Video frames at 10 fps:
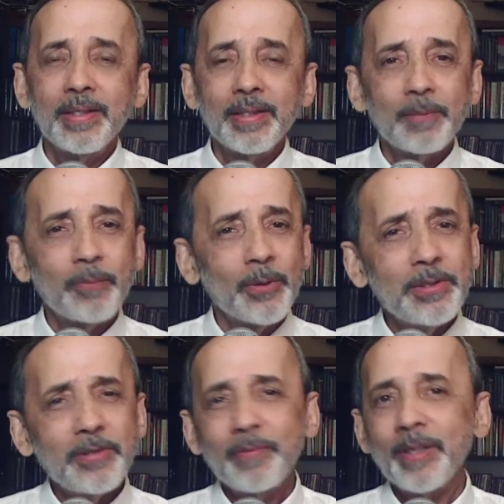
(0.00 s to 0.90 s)
The point
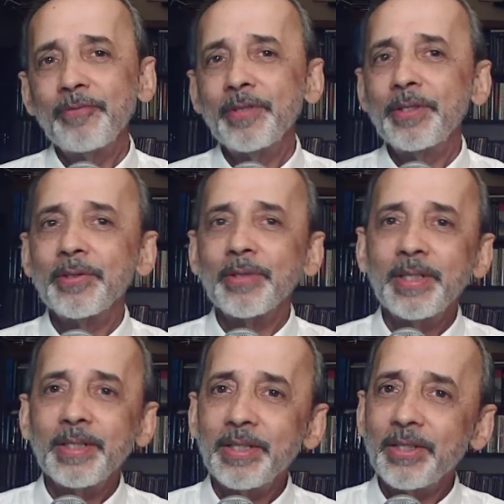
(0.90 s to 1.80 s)
of my video
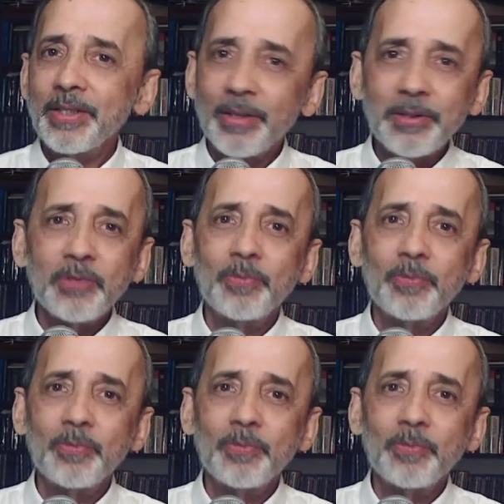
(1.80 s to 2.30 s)
here is not to